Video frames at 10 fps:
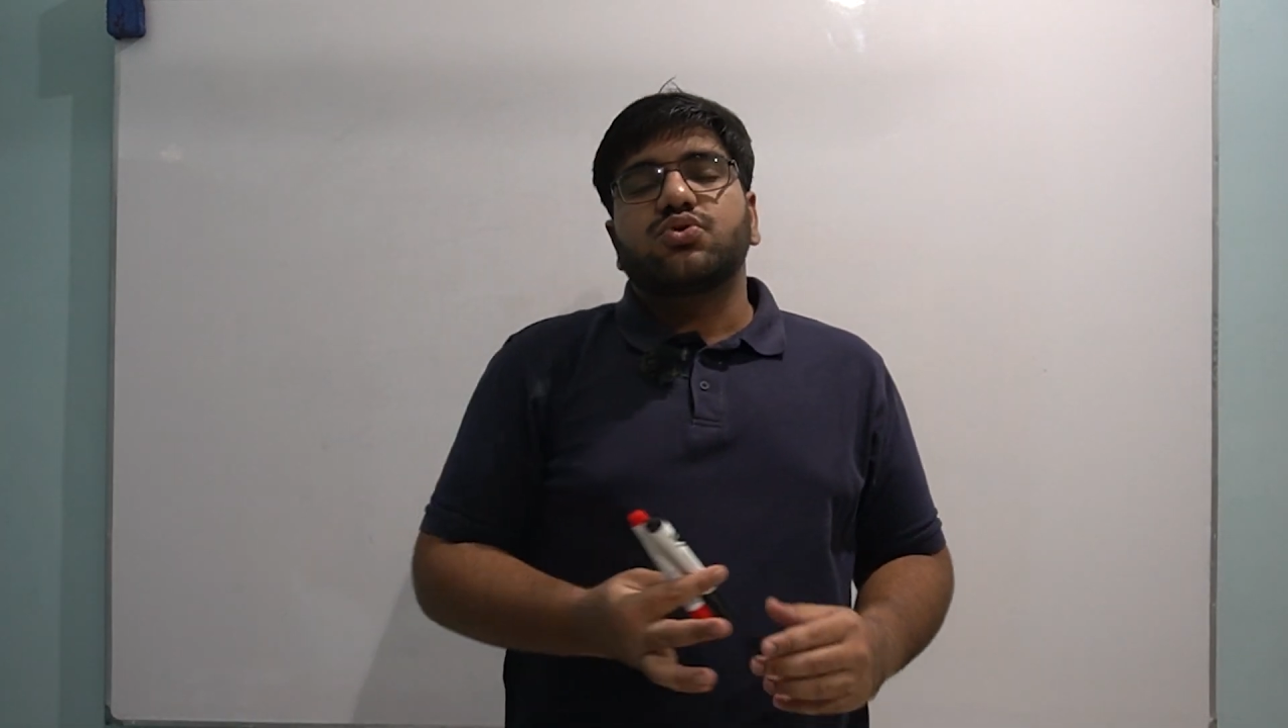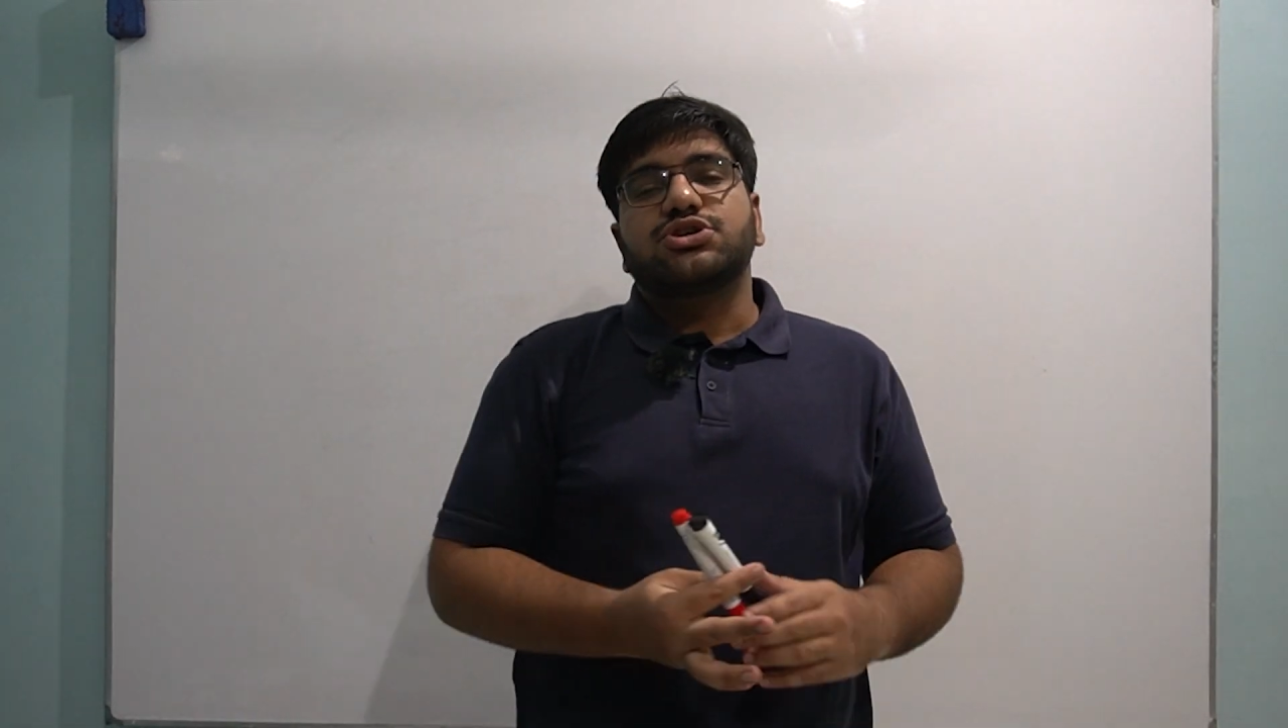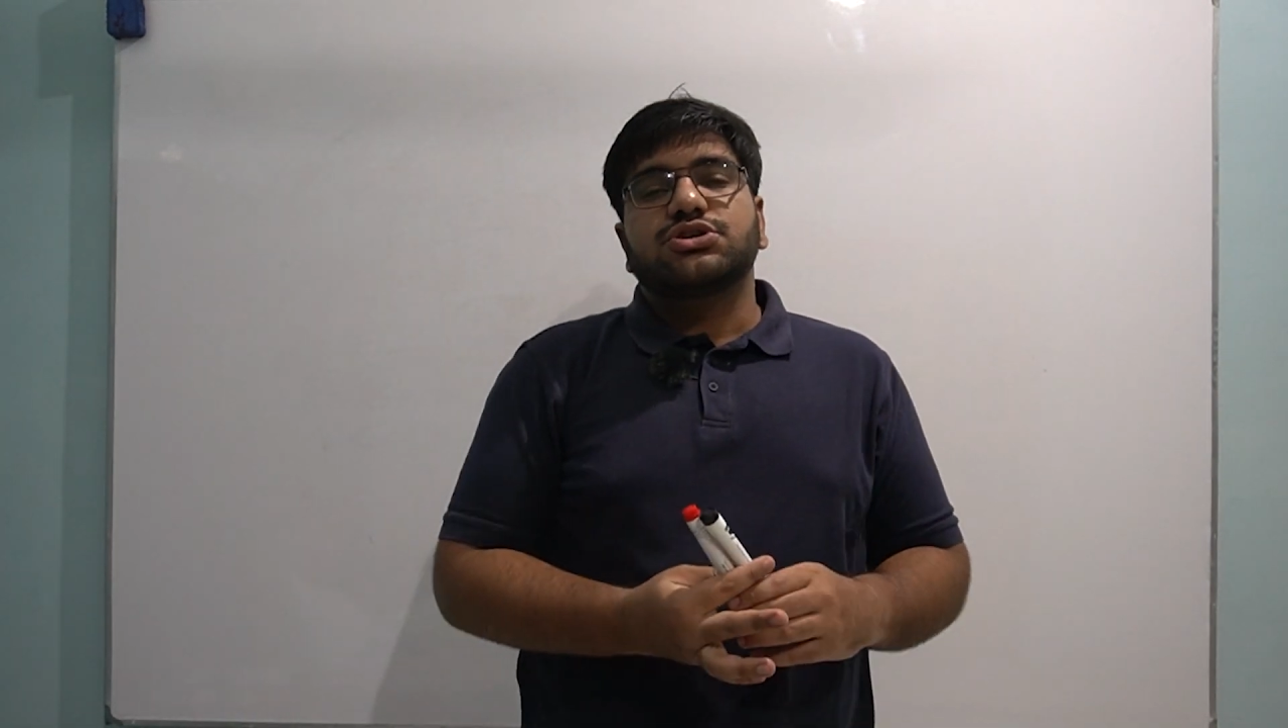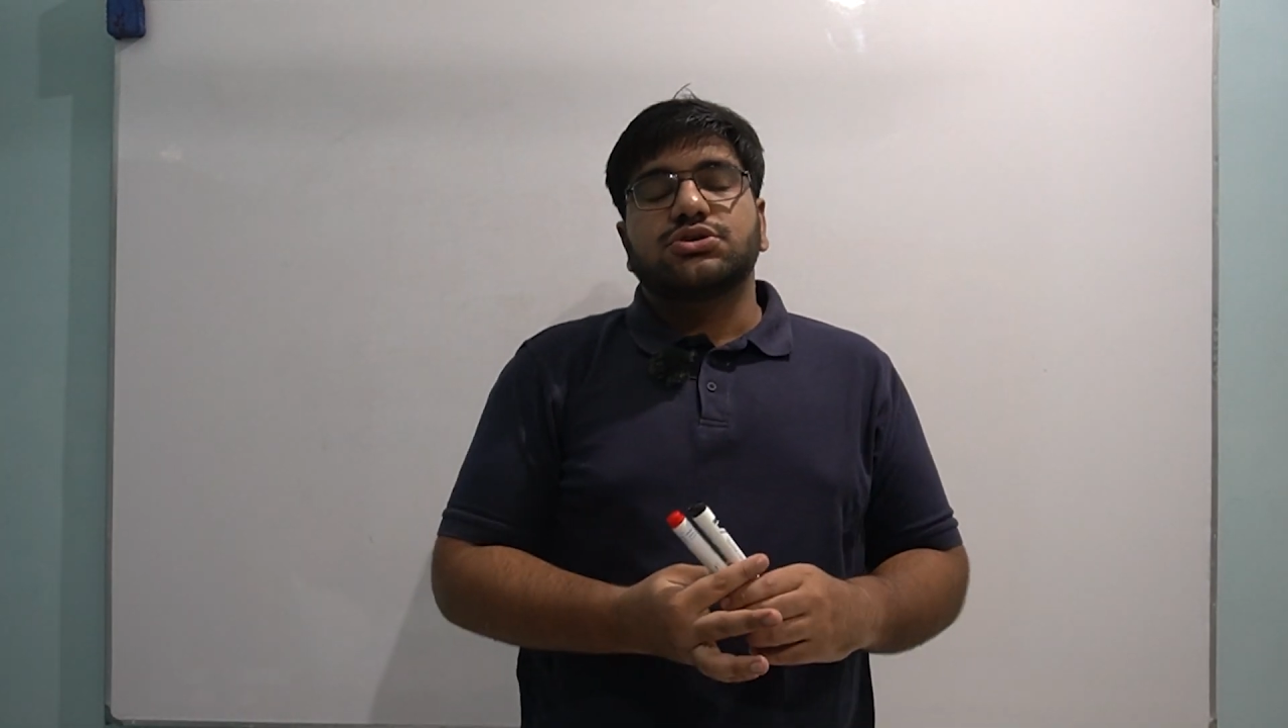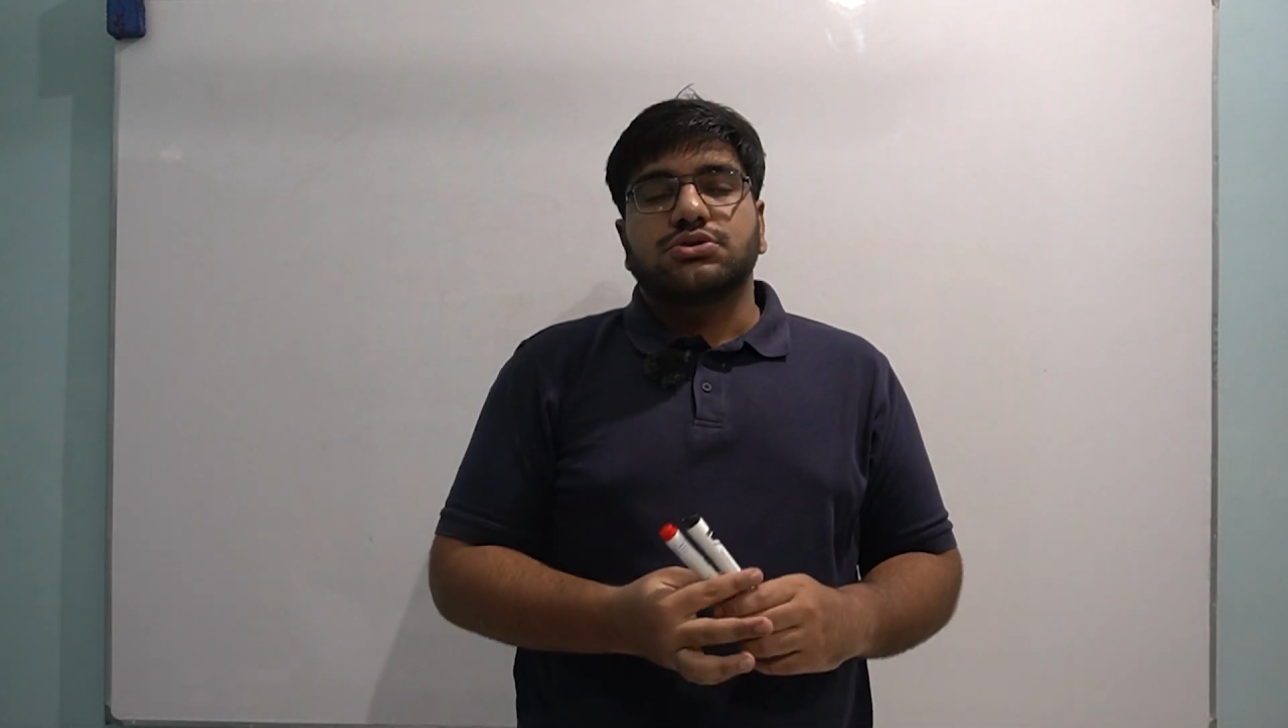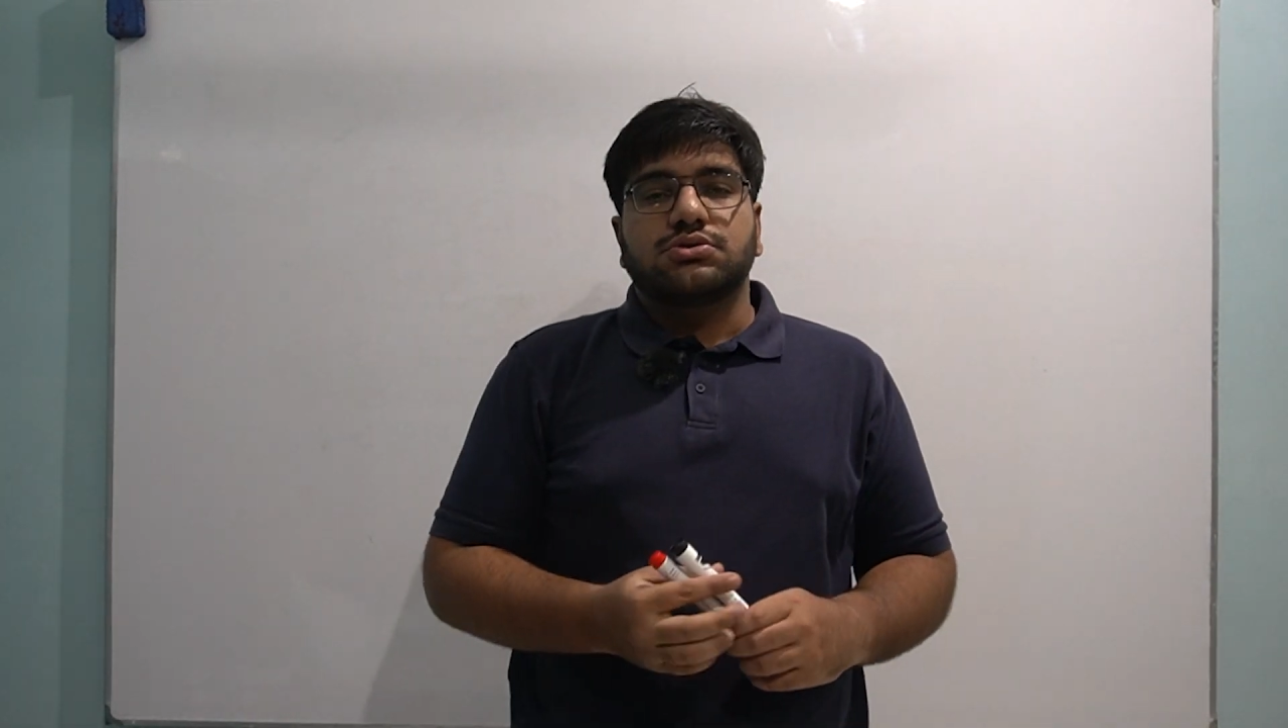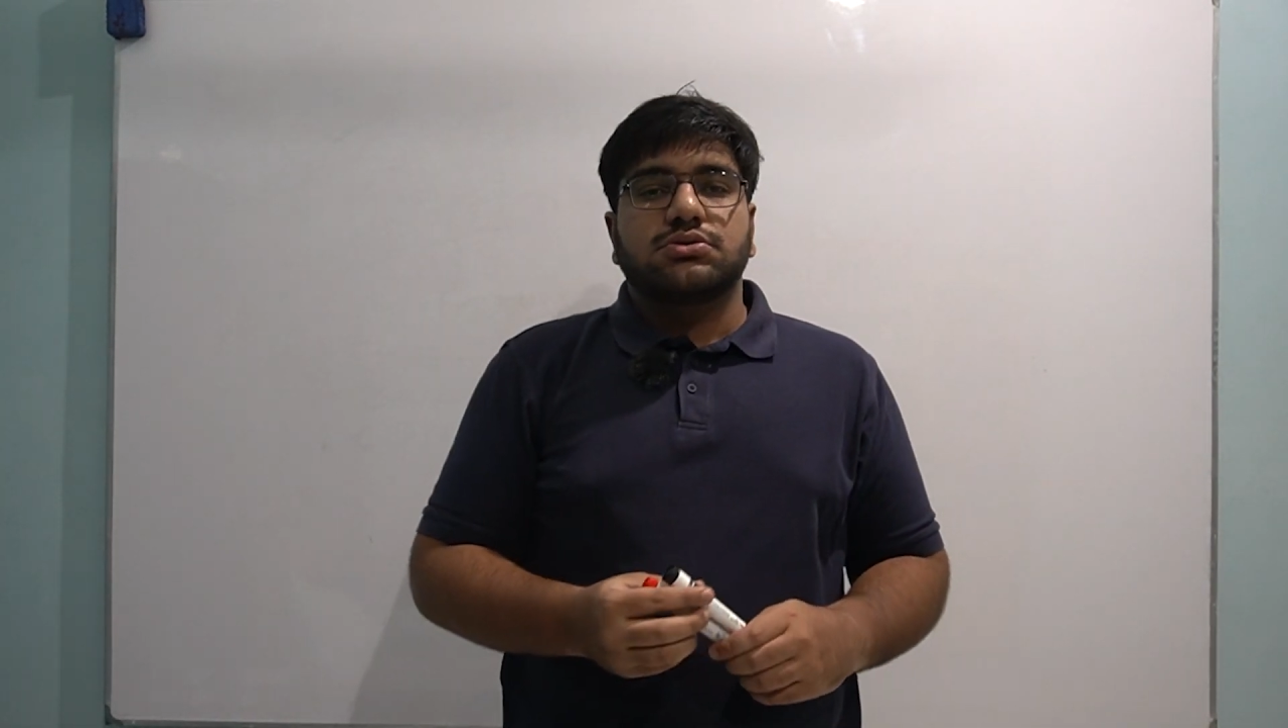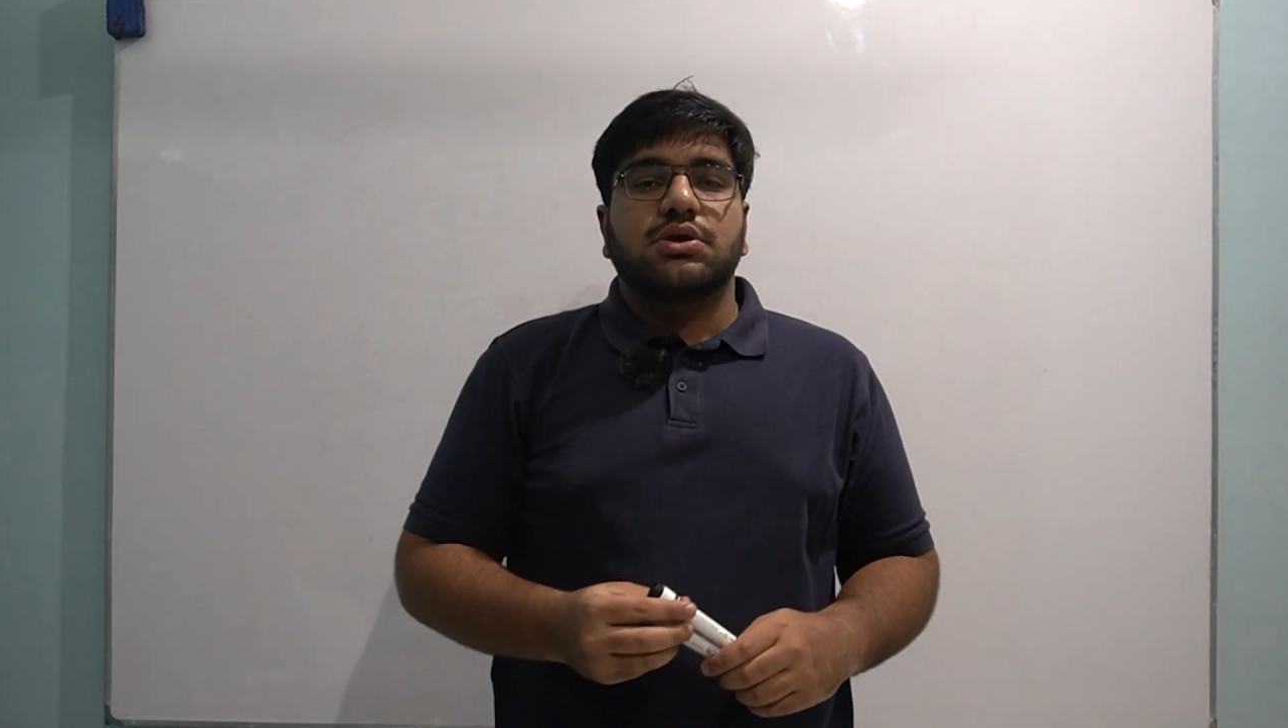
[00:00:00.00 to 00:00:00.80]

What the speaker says: question